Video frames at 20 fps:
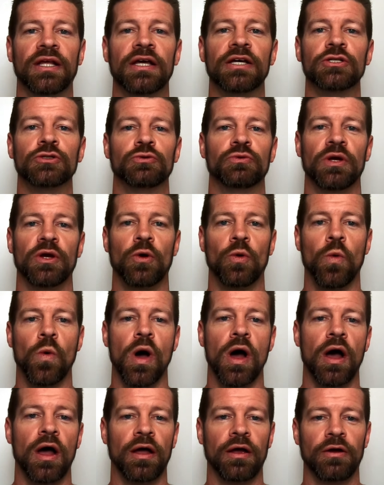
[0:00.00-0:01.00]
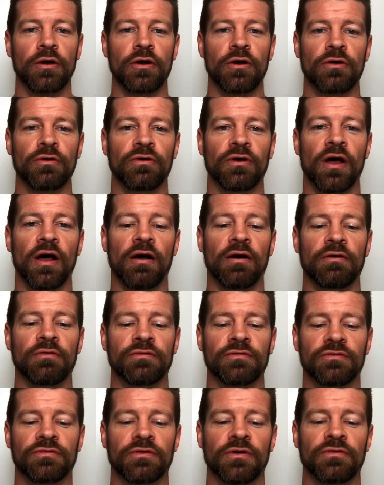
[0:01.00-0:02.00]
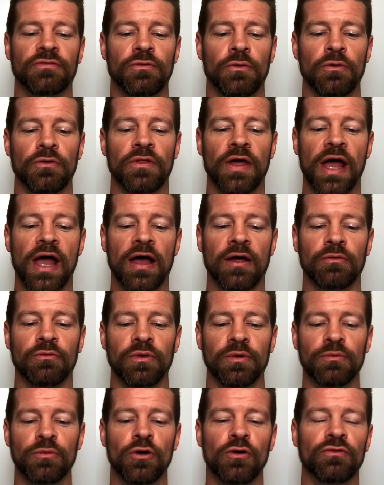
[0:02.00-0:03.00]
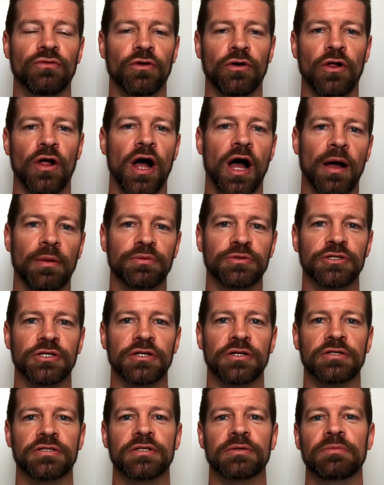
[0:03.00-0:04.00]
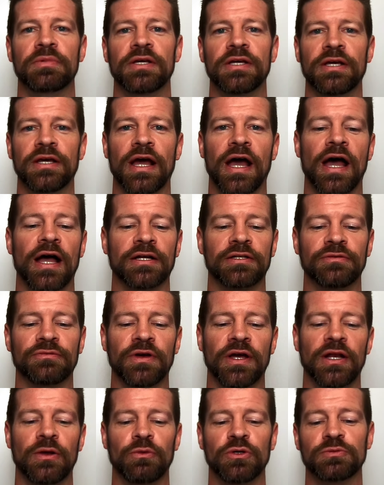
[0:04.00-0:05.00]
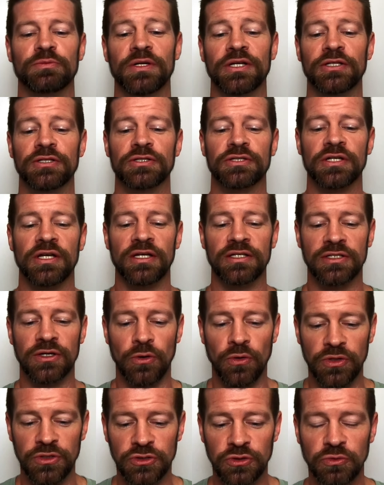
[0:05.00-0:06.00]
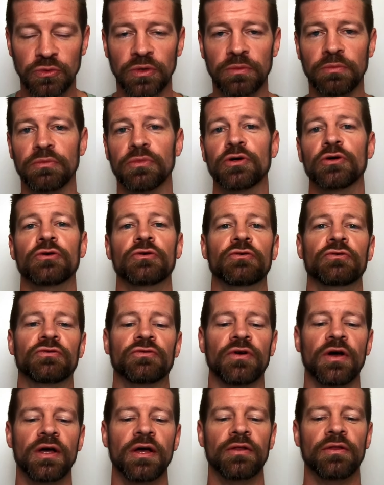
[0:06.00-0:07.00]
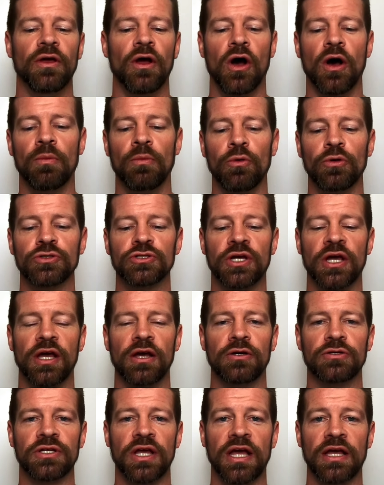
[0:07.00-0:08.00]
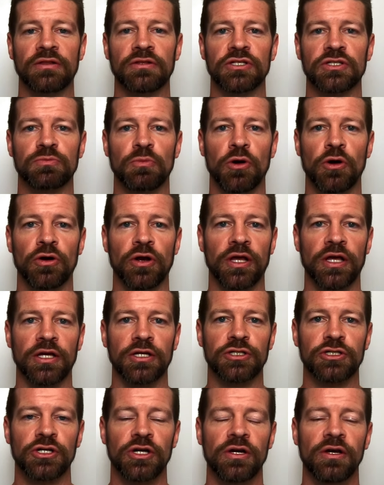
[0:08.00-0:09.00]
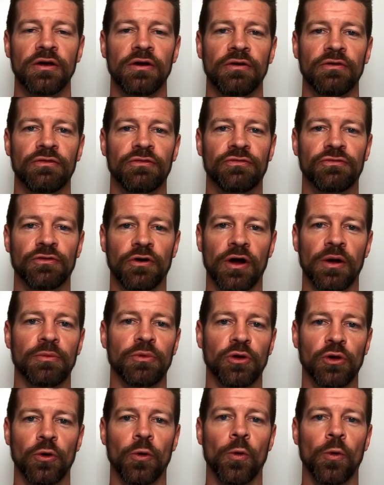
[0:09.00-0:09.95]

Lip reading: is required for that removal option to be activated, which means it's going to remove the onboard scales and the smart hitch from your